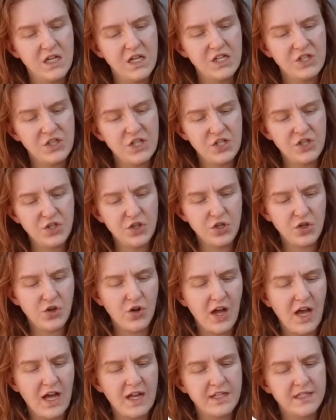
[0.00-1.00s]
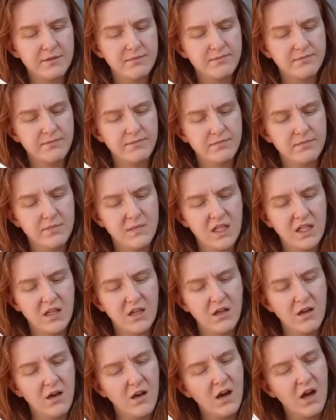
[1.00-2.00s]
She shook her head.
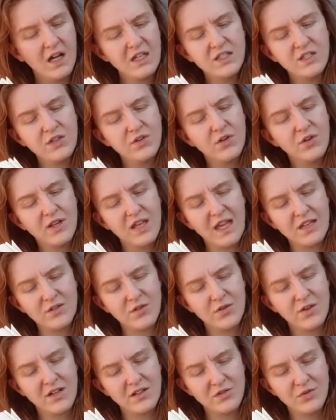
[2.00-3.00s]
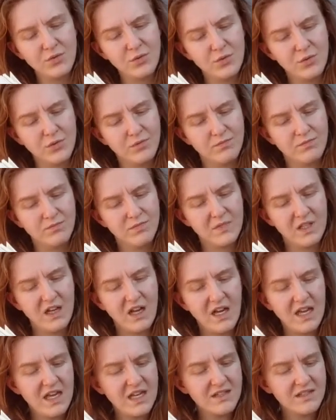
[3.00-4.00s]
"I do not get on at all.
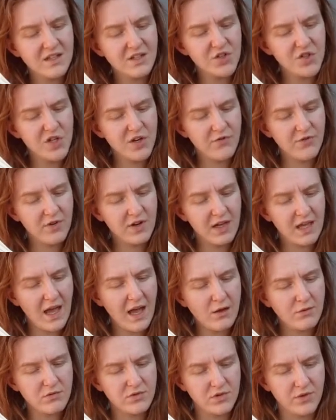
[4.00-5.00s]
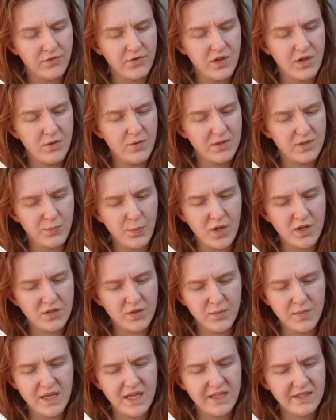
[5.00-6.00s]
I hear such different accounts of you as
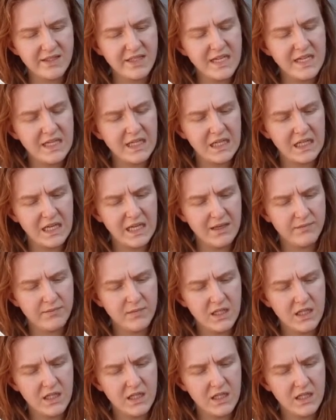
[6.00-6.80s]
puzzle me exceedingly.